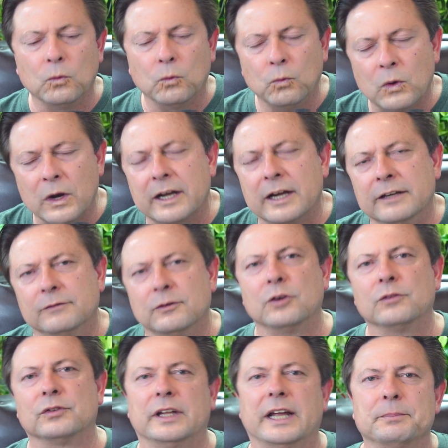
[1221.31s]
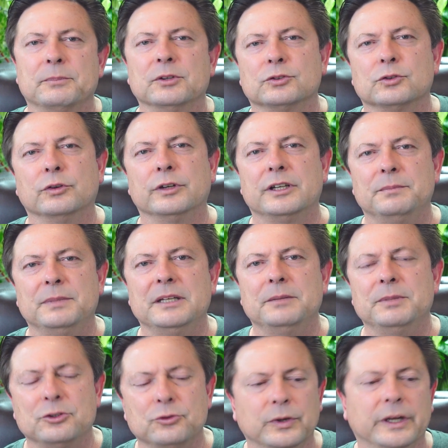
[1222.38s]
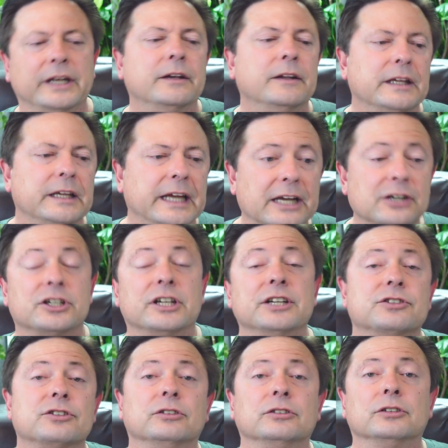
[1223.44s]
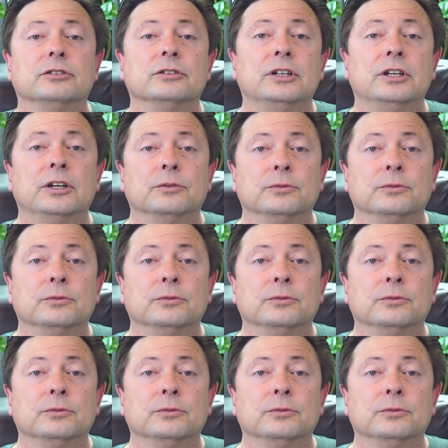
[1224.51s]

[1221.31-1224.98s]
what kind of overlap there's going to be between the educational